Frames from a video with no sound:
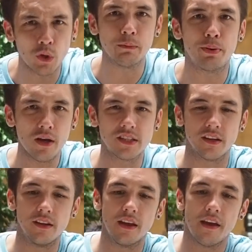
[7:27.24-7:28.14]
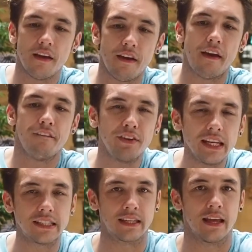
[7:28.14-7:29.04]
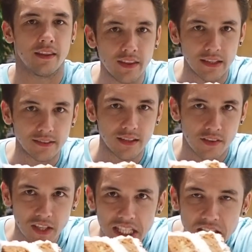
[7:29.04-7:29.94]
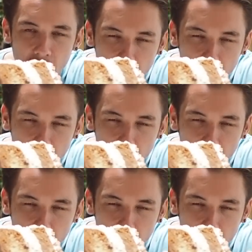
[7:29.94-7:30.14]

one person finish this? This is like